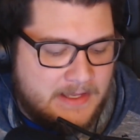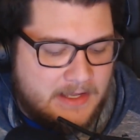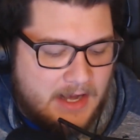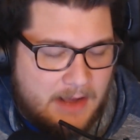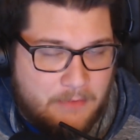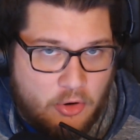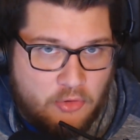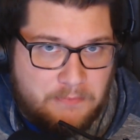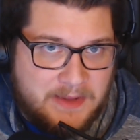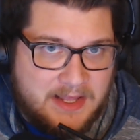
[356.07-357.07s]
I'm
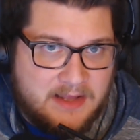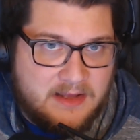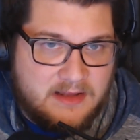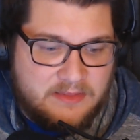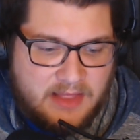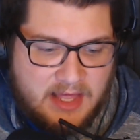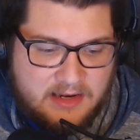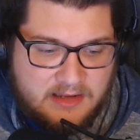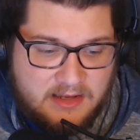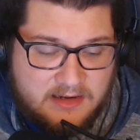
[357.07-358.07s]
hoping that
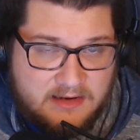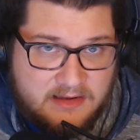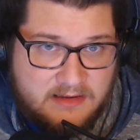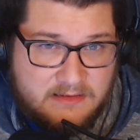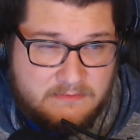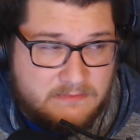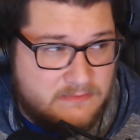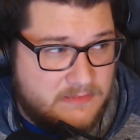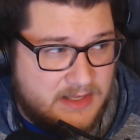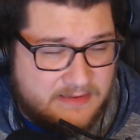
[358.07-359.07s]
it
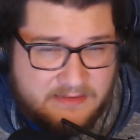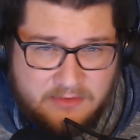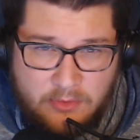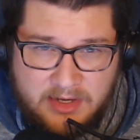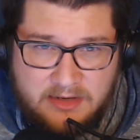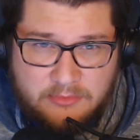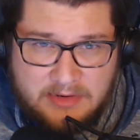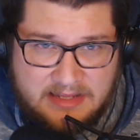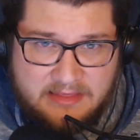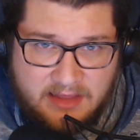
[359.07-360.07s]
gets Sony to
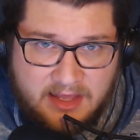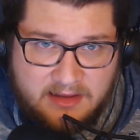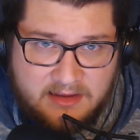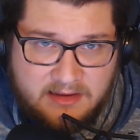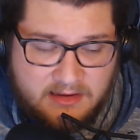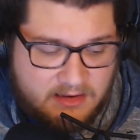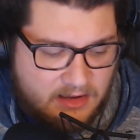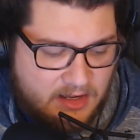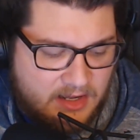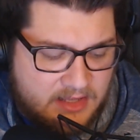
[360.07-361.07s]
rethink
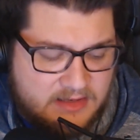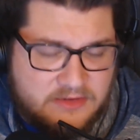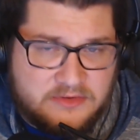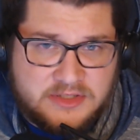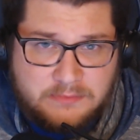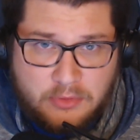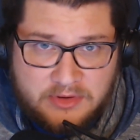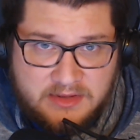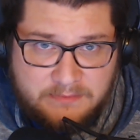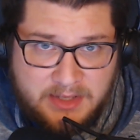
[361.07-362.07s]
and either
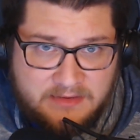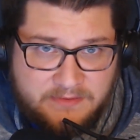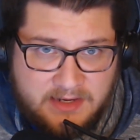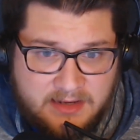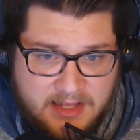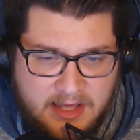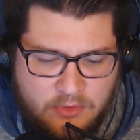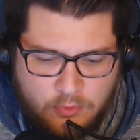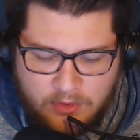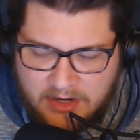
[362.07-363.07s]
support the PS Vita again
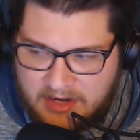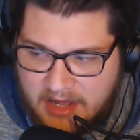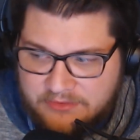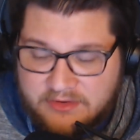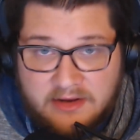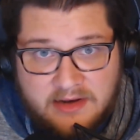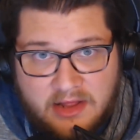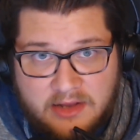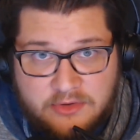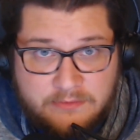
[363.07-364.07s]
or announce
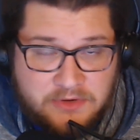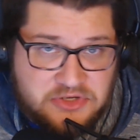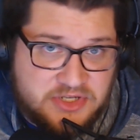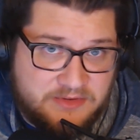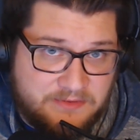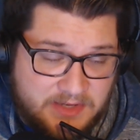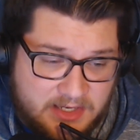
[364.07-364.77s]
a new version of the Vita